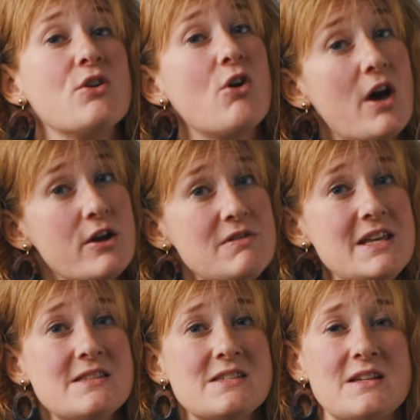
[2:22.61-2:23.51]
not
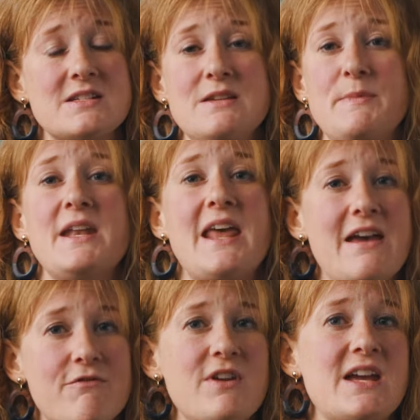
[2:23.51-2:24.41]
only in study, but in
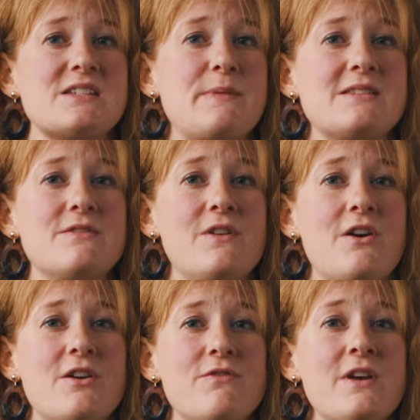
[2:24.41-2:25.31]
every aspect of
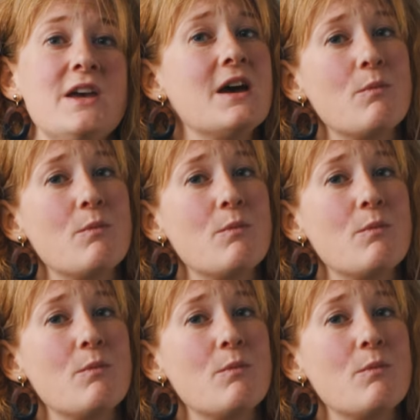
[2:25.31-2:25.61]
life.